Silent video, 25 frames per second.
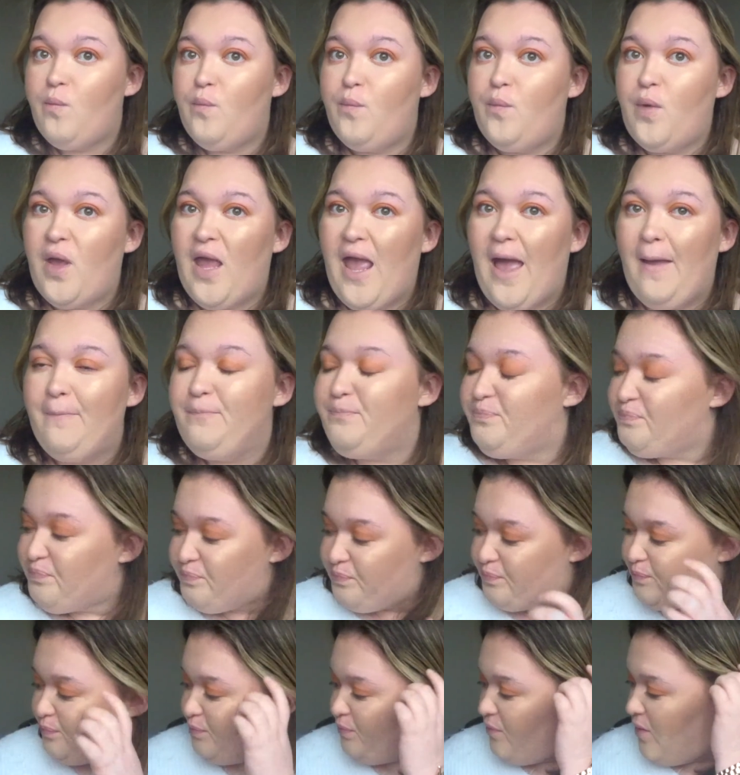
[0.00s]
But
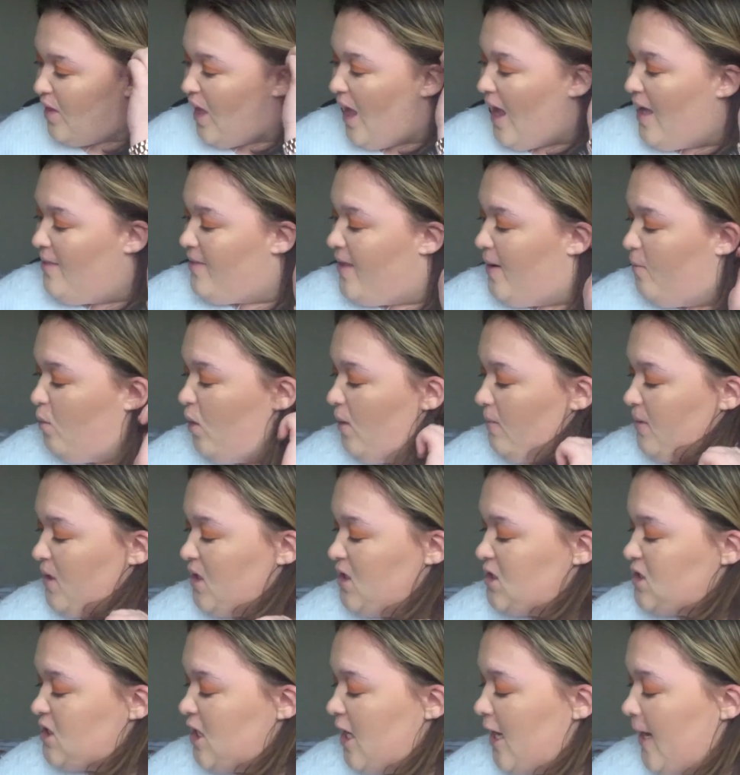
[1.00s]
yeah. And then what I'm
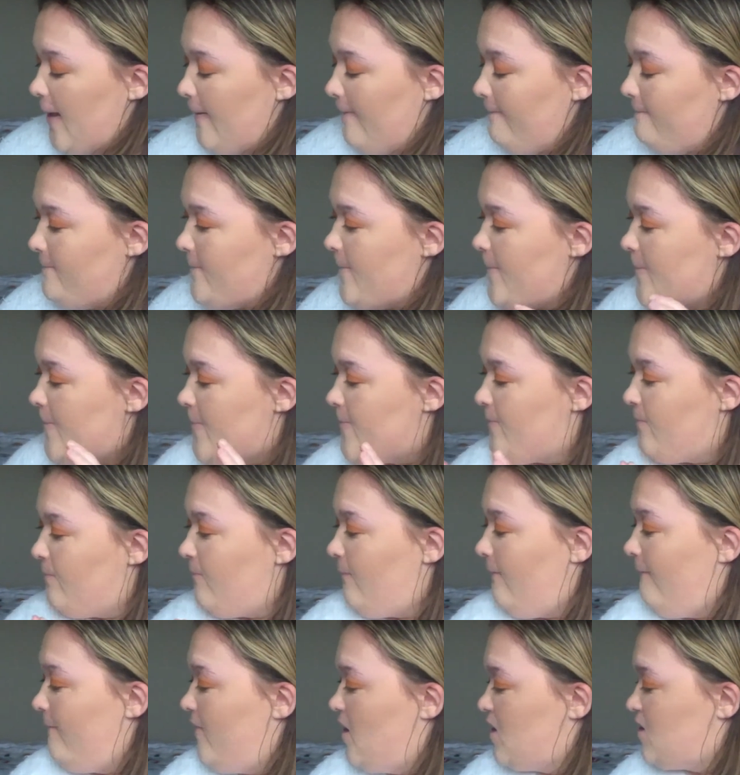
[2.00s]
going to do
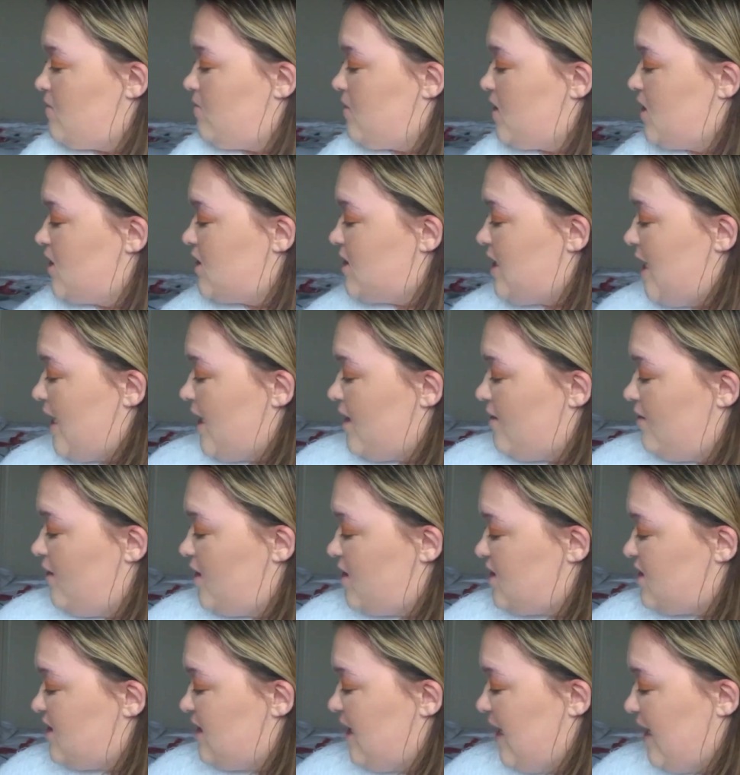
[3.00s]
is I'm going to take
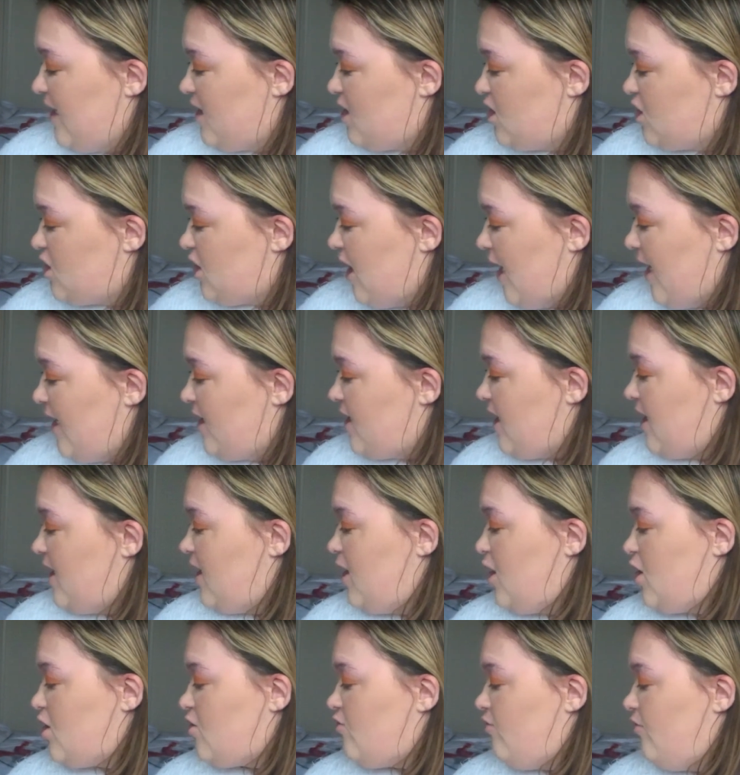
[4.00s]
this NYX shade, and
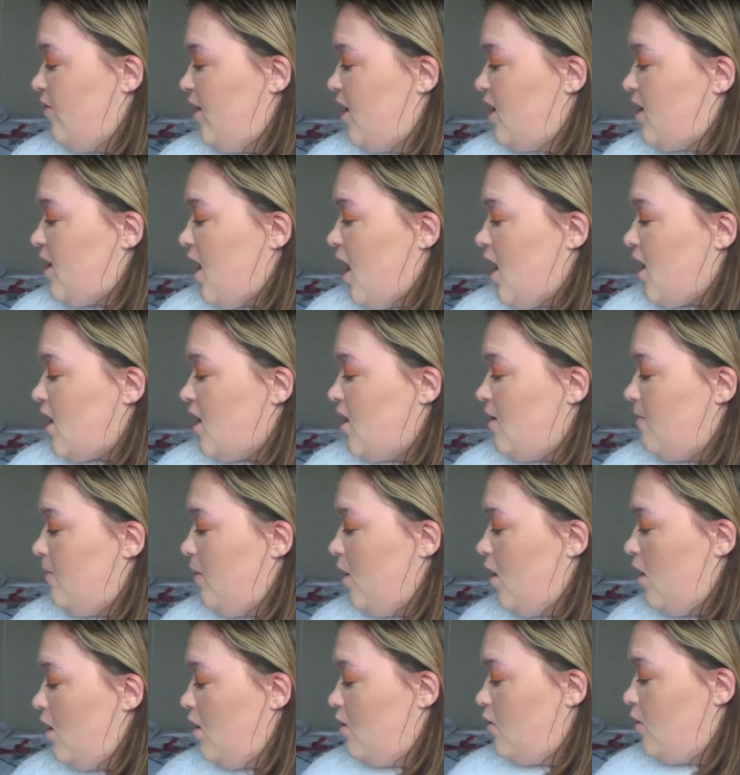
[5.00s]
it looks really dark in the
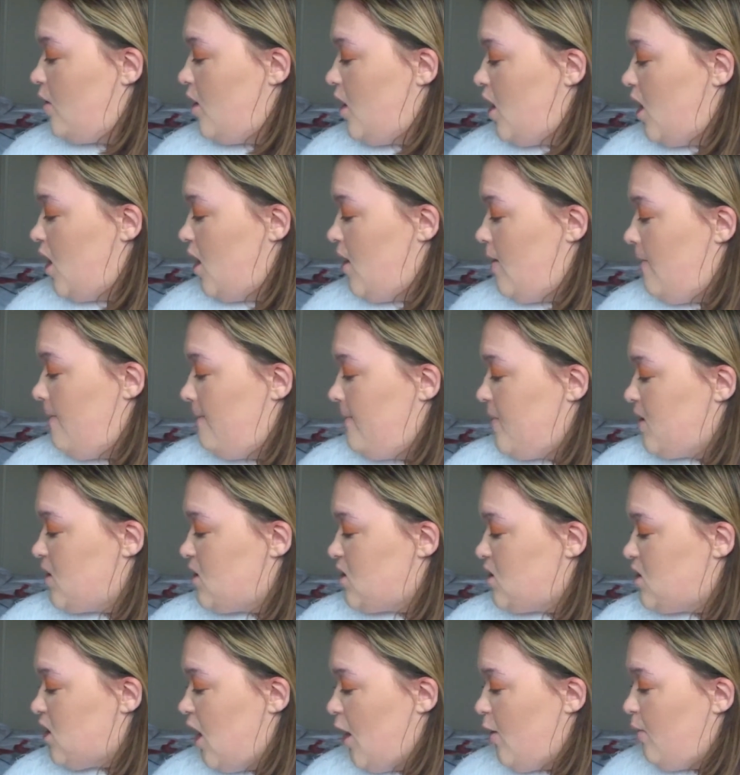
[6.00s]
bottle, but
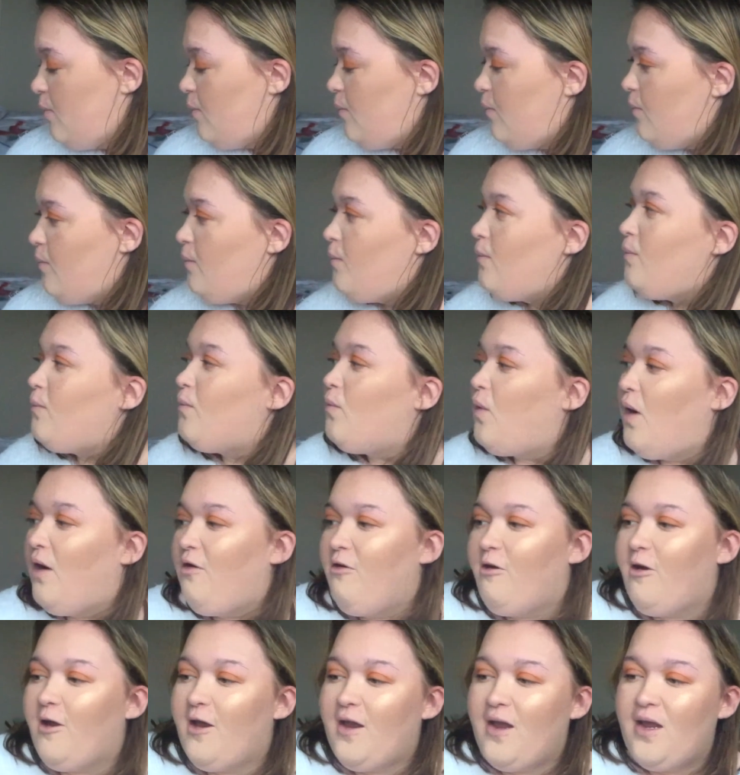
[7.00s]
don't
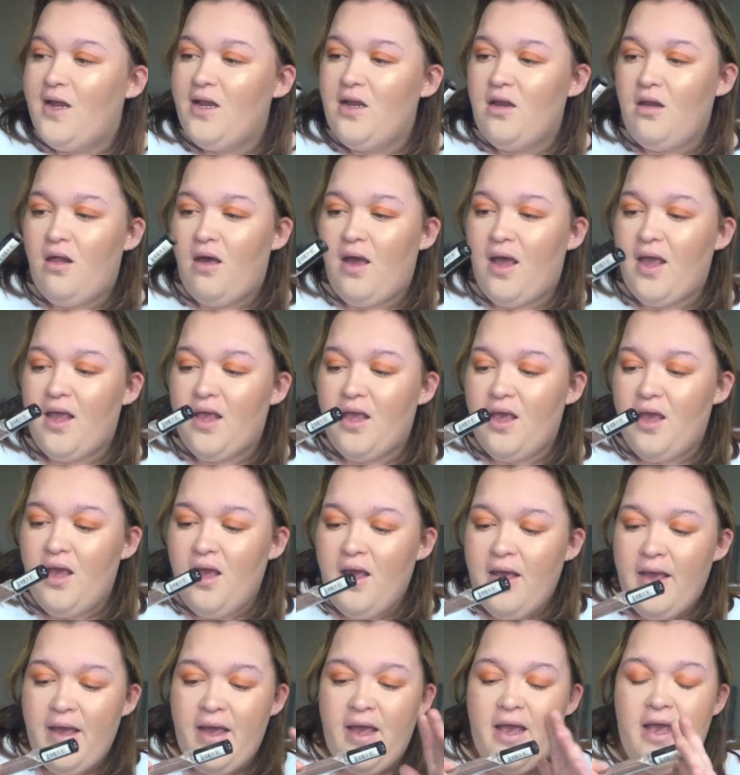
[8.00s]
worry. Like,
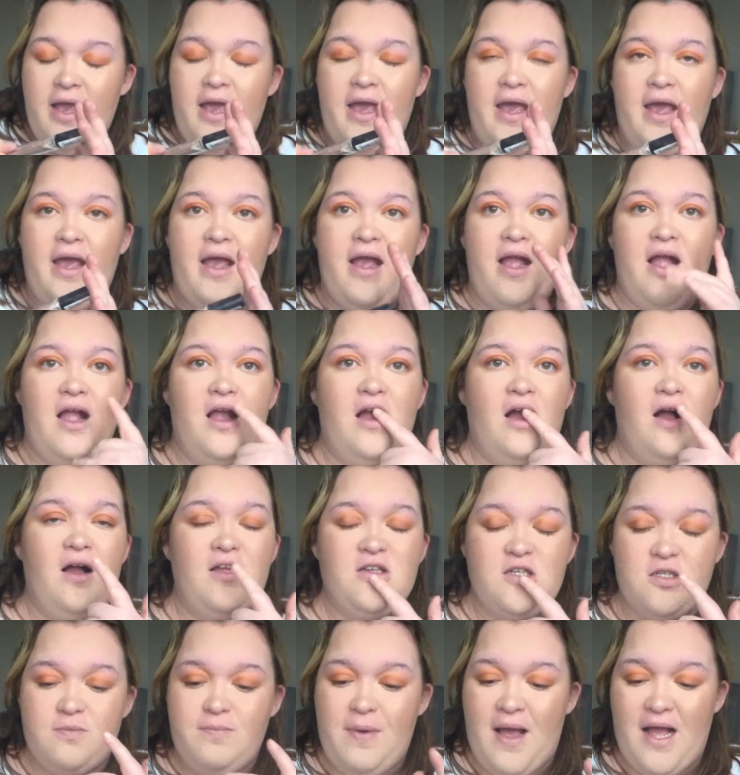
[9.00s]
I
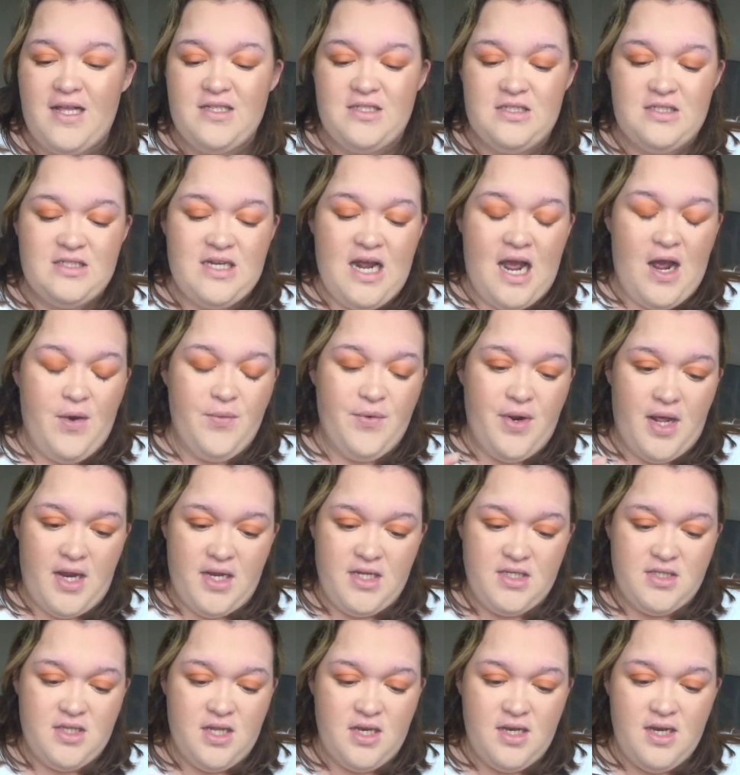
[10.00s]
just pat it down, and
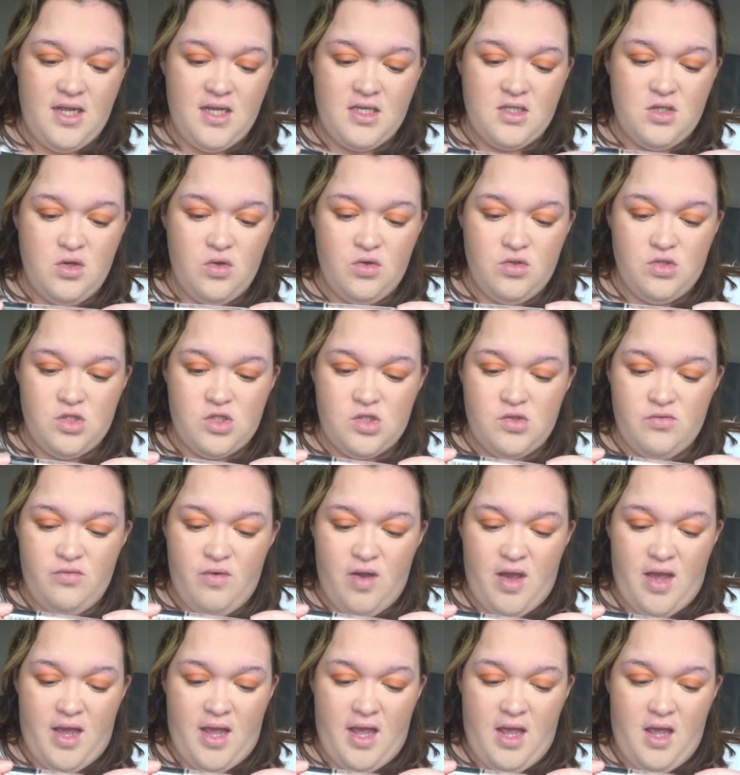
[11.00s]
it's the NYX
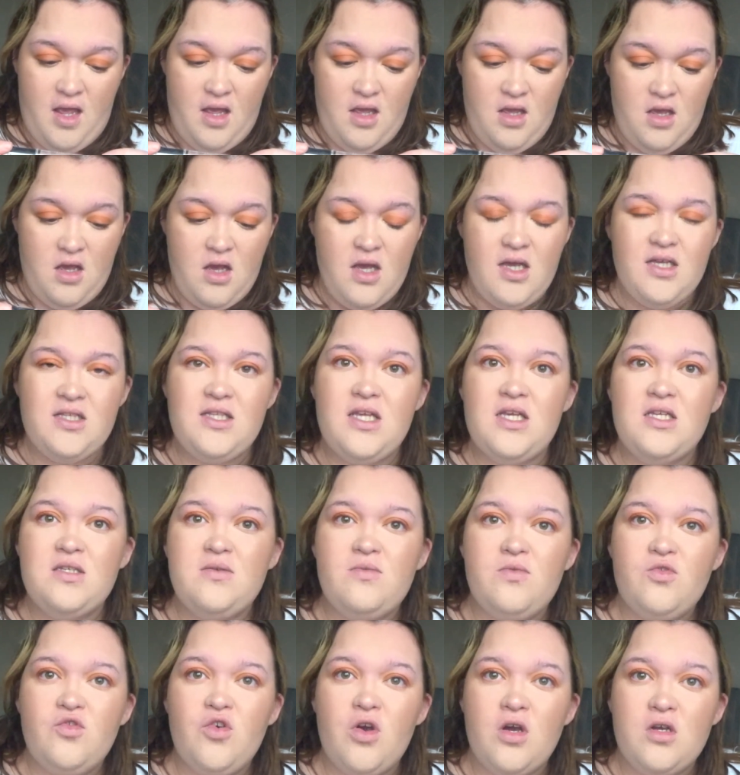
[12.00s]
Lingerie. Is this
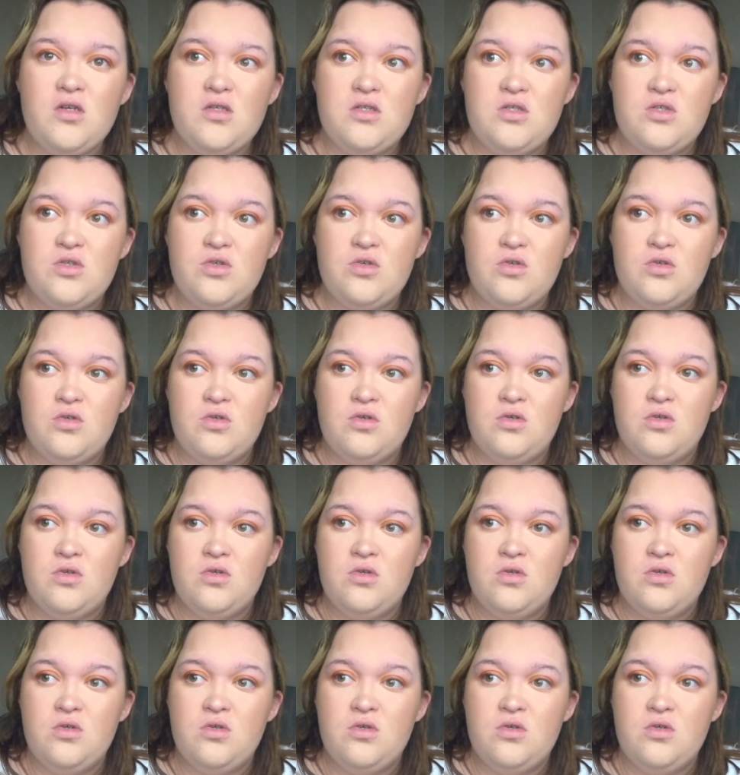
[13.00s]
a drugstore?